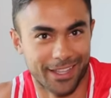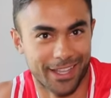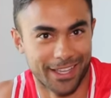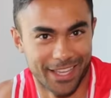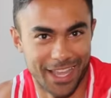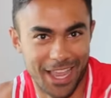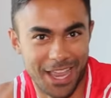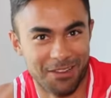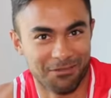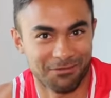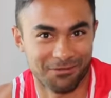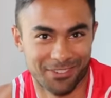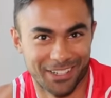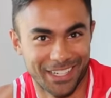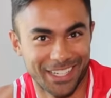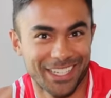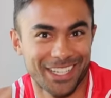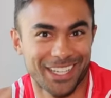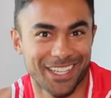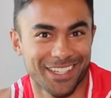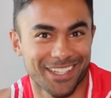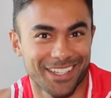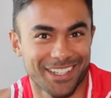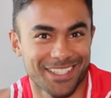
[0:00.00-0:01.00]
I can't read
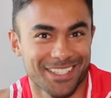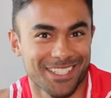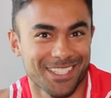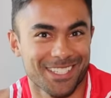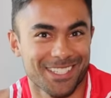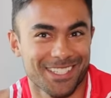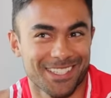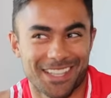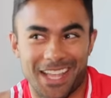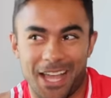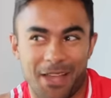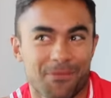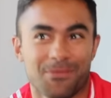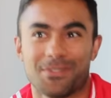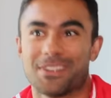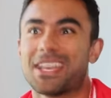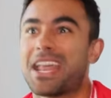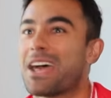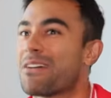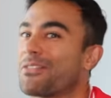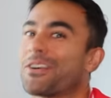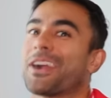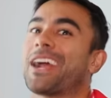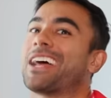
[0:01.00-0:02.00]
it? Because I've
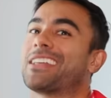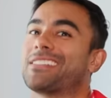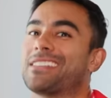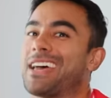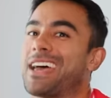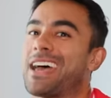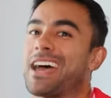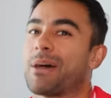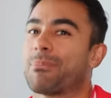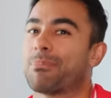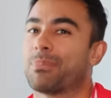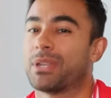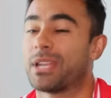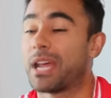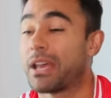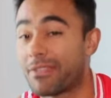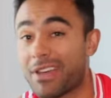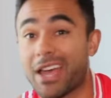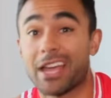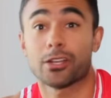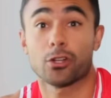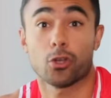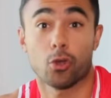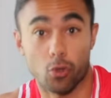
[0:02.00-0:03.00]
never had that happen. I've
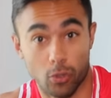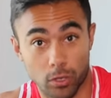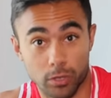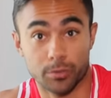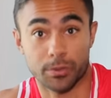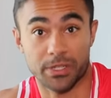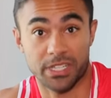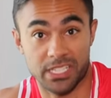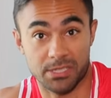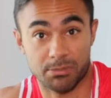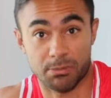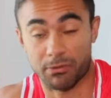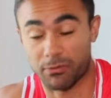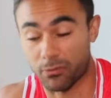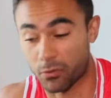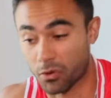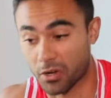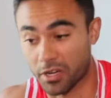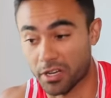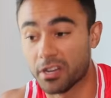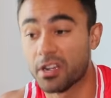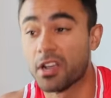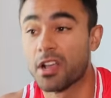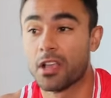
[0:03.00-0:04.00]
had cold reads
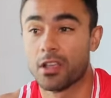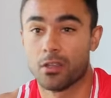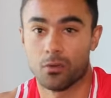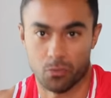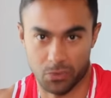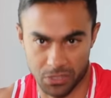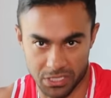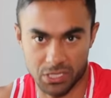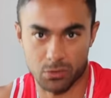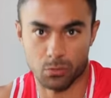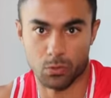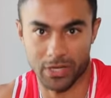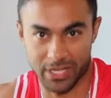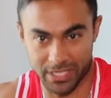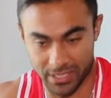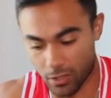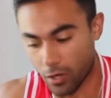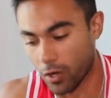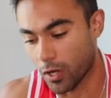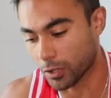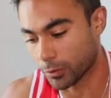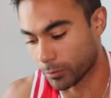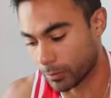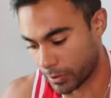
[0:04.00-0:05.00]
before, which is what it's
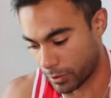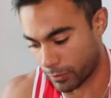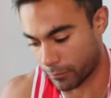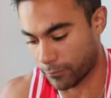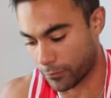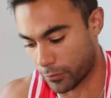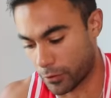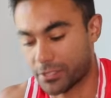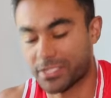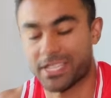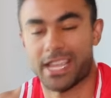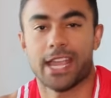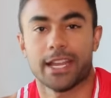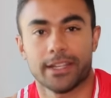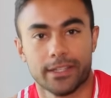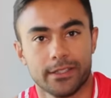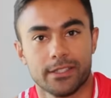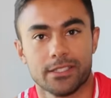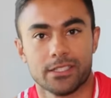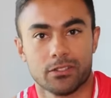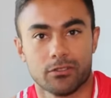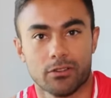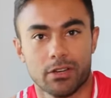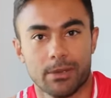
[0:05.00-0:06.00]
called when you're first handed
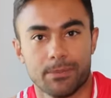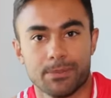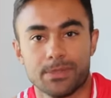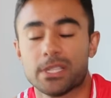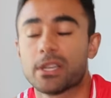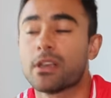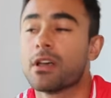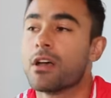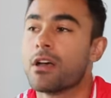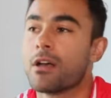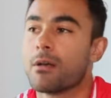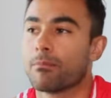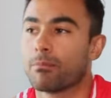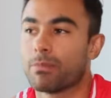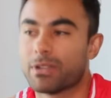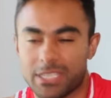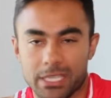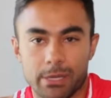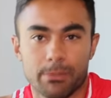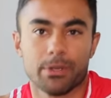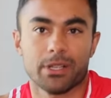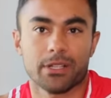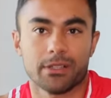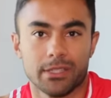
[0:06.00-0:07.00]
the script. But
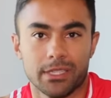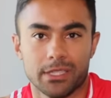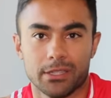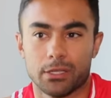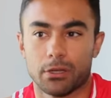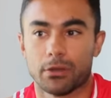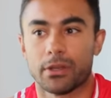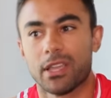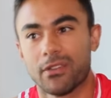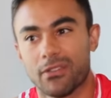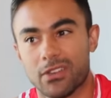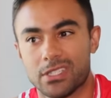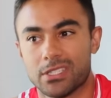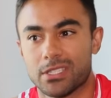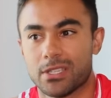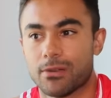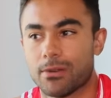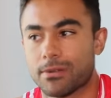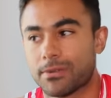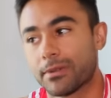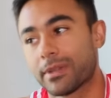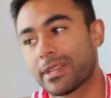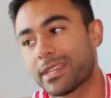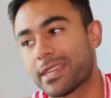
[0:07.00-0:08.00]
typically they'll give it to
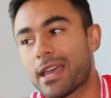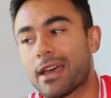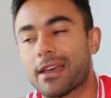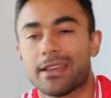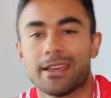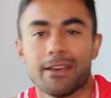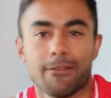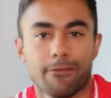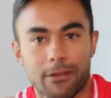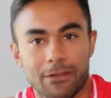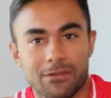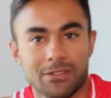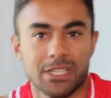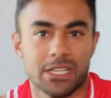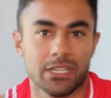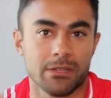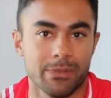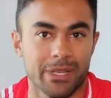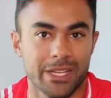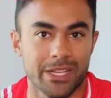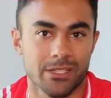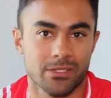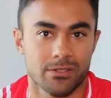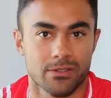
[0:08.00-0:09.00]
you and they're like, yeah, 15
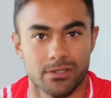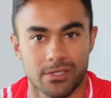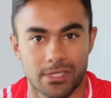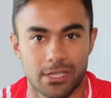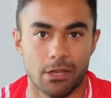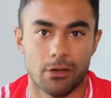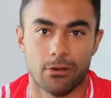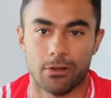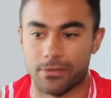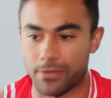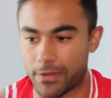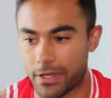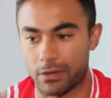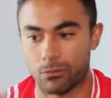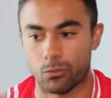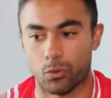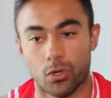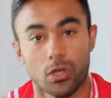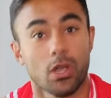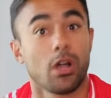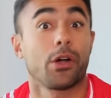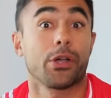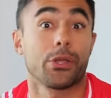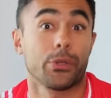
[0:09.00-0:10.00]
minutes or so, and then
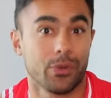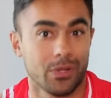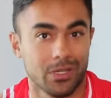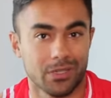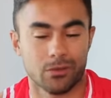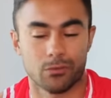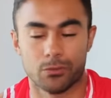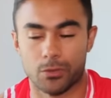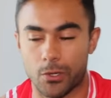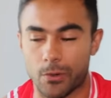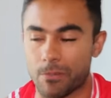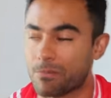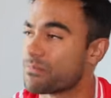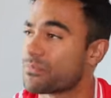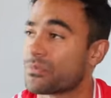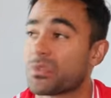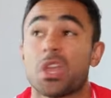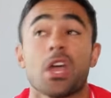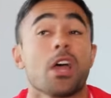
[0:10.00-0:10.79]
we'll call you into the room.